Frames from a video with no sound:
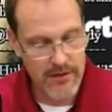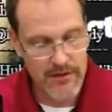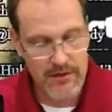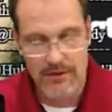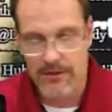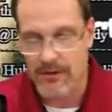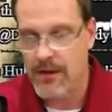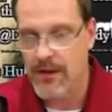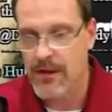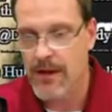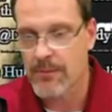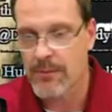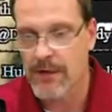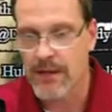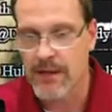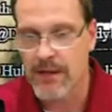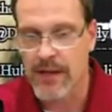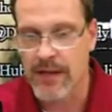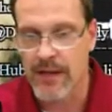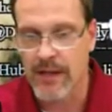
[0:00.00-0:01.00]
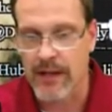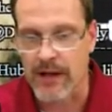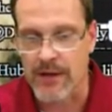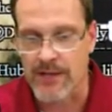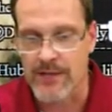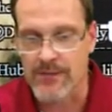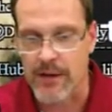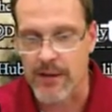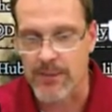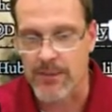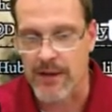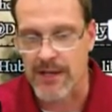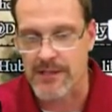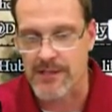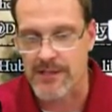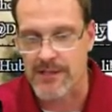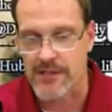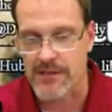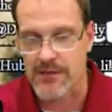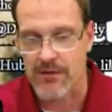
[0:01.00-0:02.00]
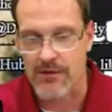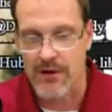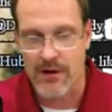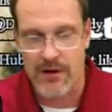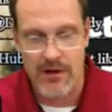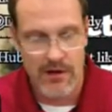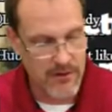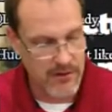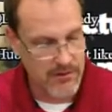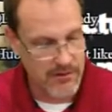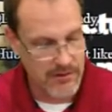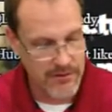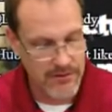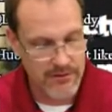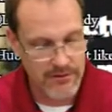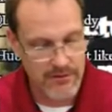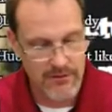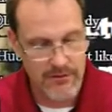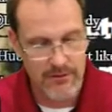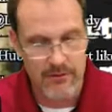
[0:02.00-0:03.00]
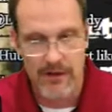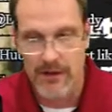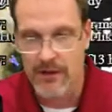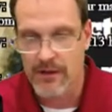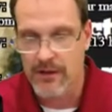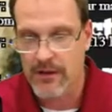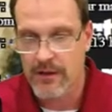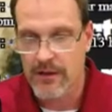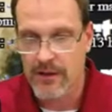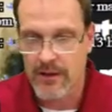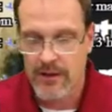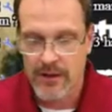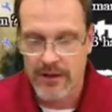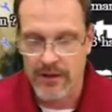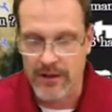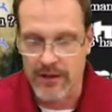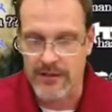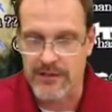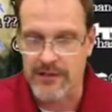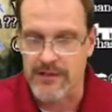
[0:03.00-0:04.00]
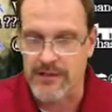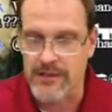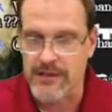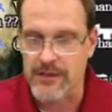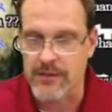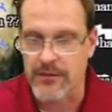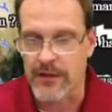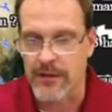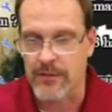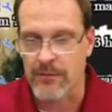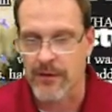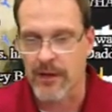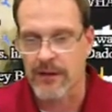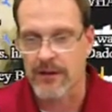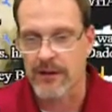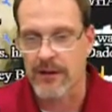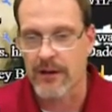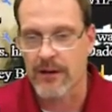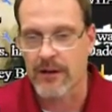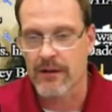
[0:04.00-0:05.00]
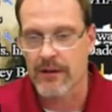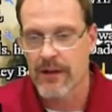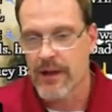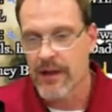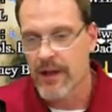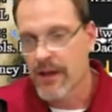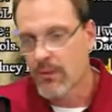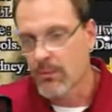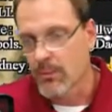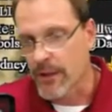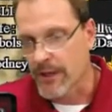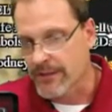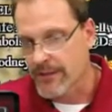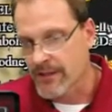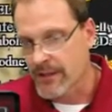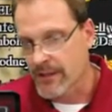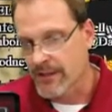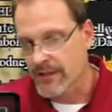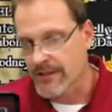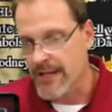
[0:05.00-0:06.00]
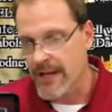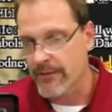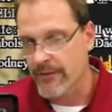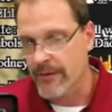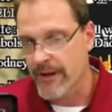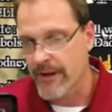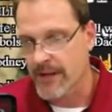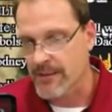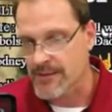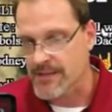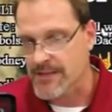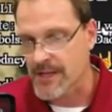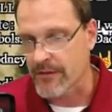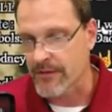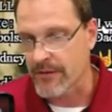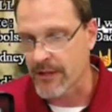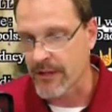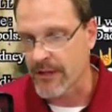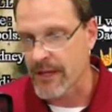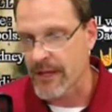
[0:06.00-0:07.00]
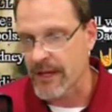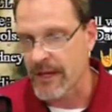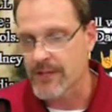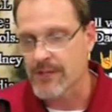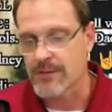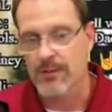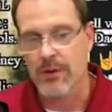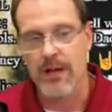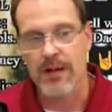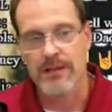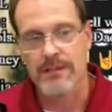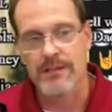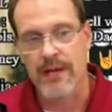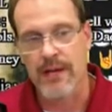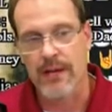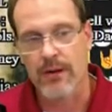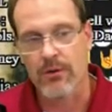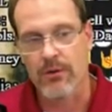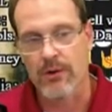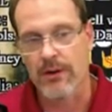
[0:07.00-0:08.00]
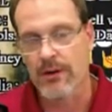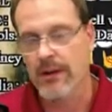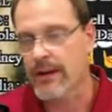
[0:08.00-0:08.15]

Kind of copy that here. I just want to paste this URL into uh, into the stream right there. But uh, dadrandom70.igiblogs.org.